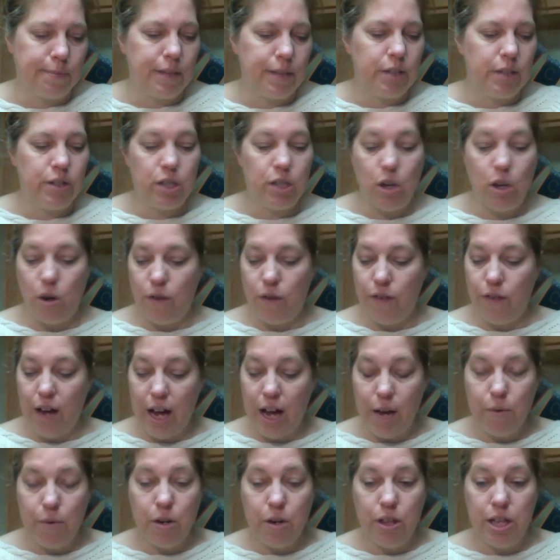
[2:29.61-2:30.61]
So if
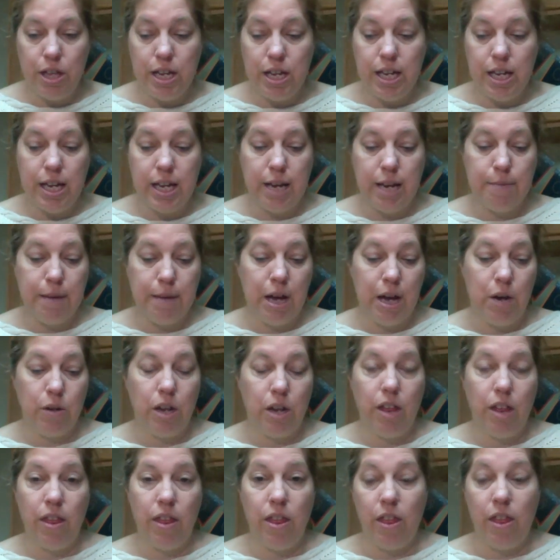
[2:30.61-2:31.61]
I were thinking about
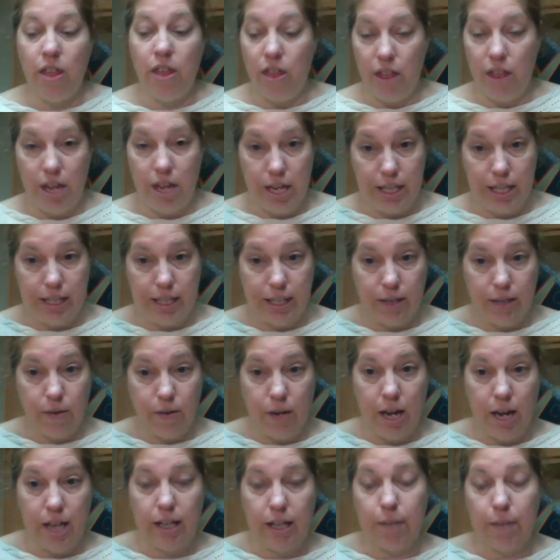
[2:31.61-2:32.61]
this,
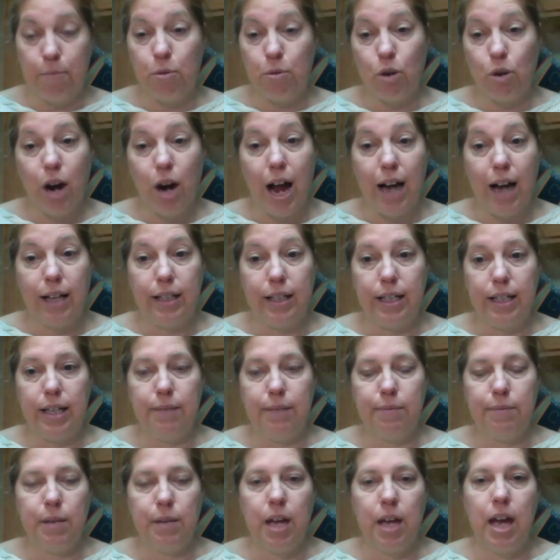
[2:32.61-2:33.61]
okay, like broccoli,
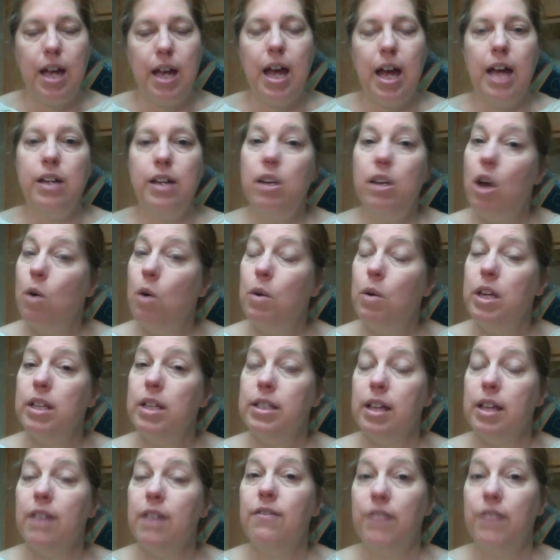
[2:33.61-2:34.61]
okay, I know
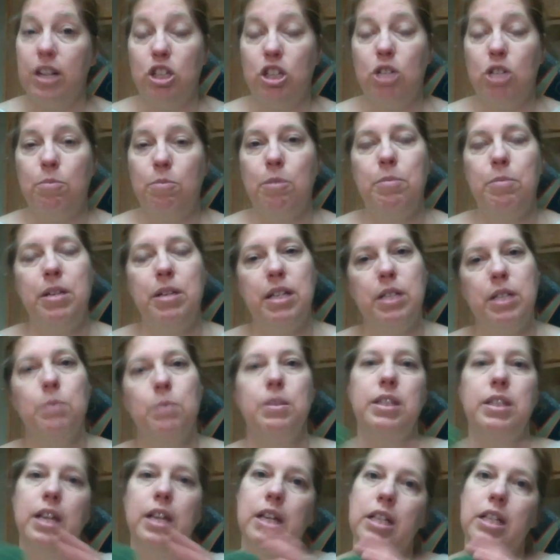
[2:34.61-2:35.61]
it's a vegetable because we
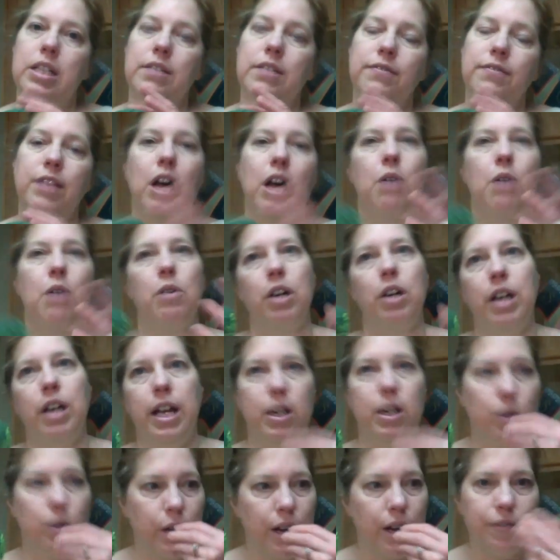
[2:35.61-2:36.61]
said it's a flower and I
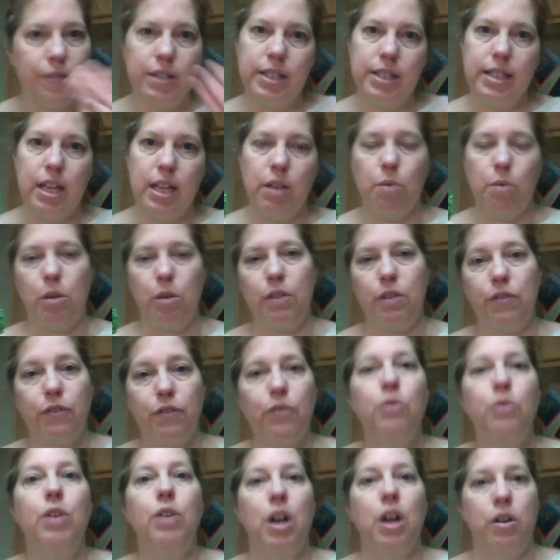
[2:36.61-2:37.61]
don't have to say the word
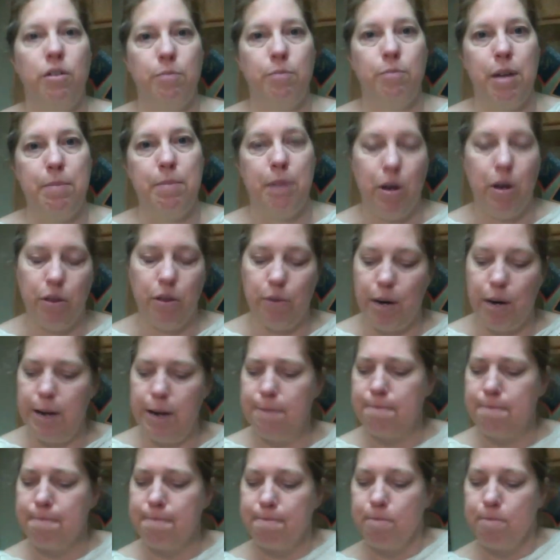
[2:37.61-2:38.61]
fruit out of my mouth, right?